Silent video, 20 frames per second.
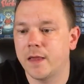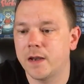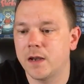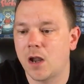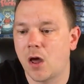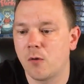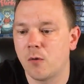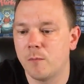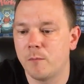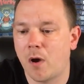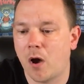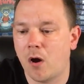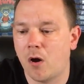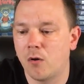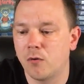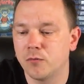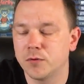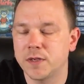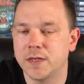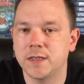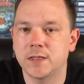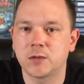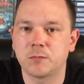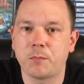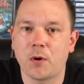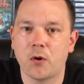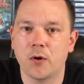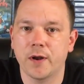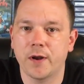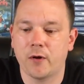then lo and behold, he
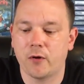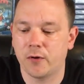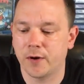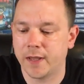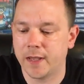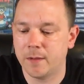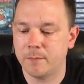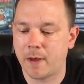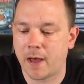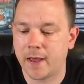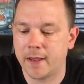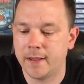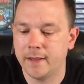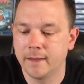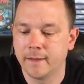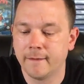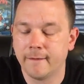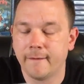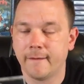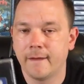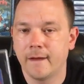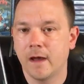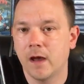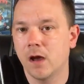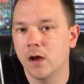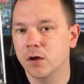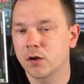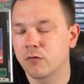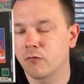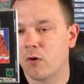spotted it on eBay
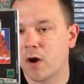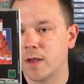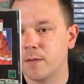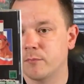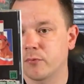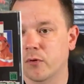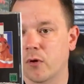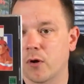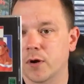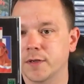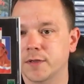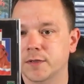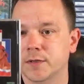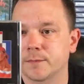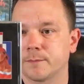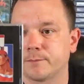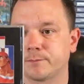at a great price.